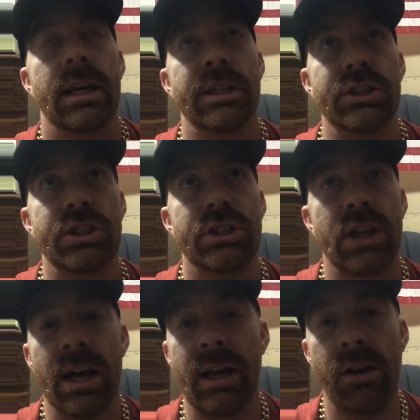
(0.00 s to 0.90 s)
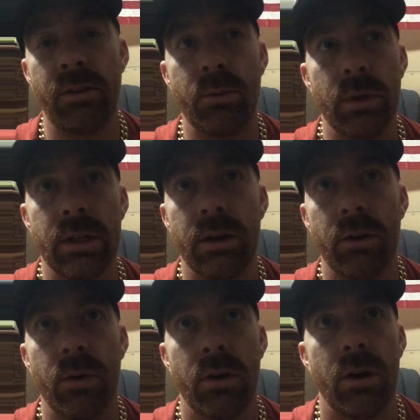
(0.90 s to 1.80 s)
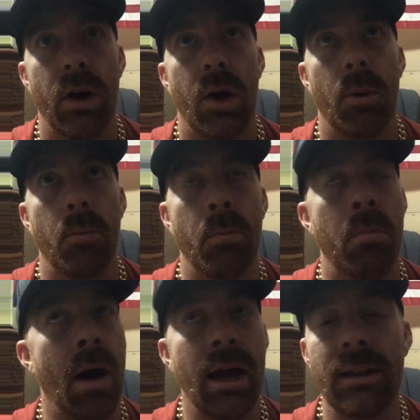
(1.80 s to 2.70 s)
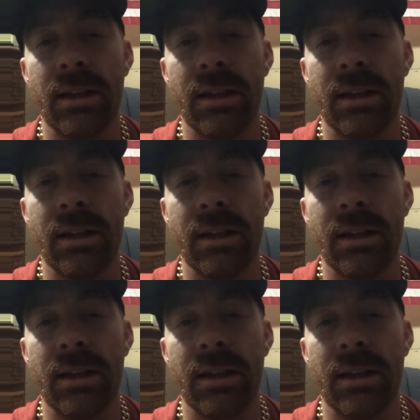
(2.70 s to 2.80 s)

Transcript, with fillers: And shot out the window by